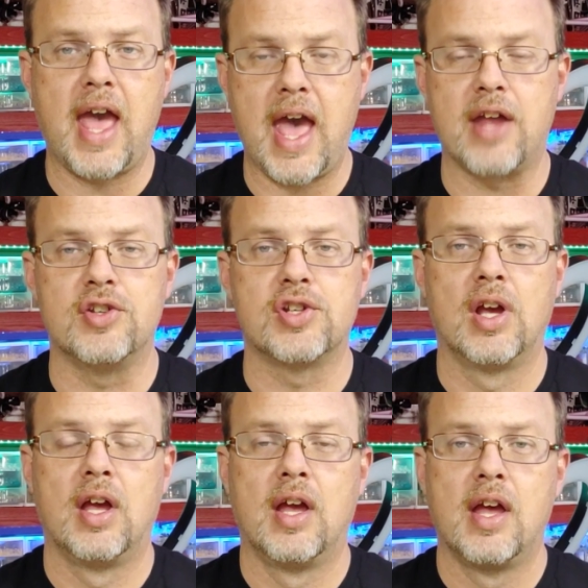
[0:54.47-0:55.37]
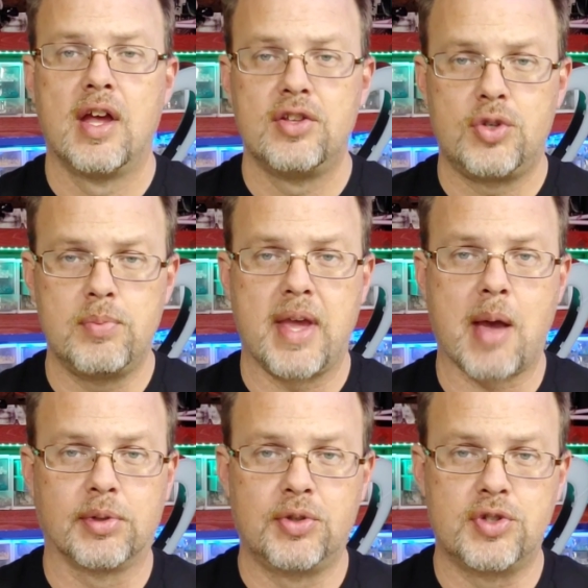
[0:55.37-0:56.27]
edge to
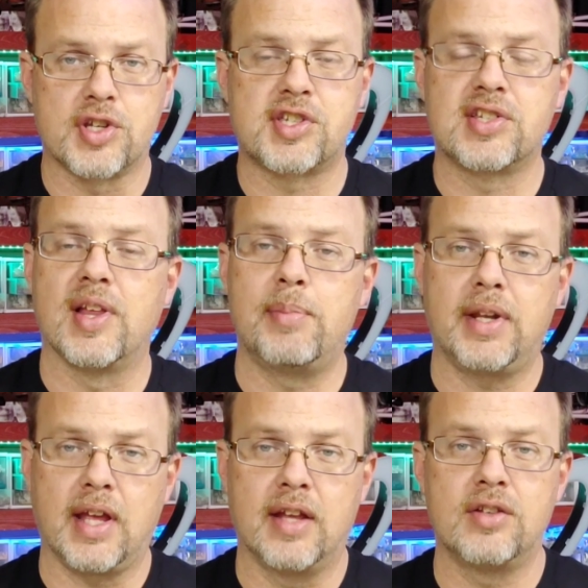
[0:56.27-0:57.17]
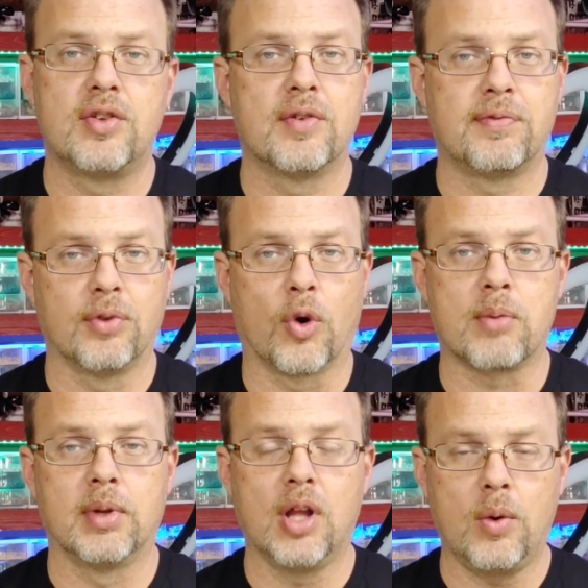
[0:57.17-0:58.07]
be able to just slip it into the
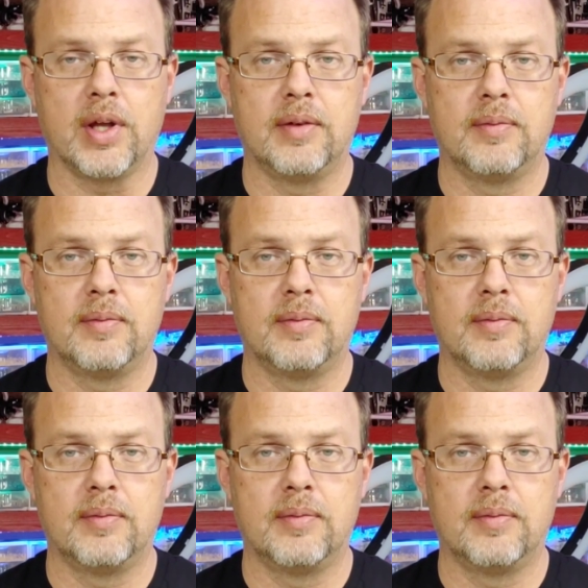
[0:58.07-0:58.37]
floor below it,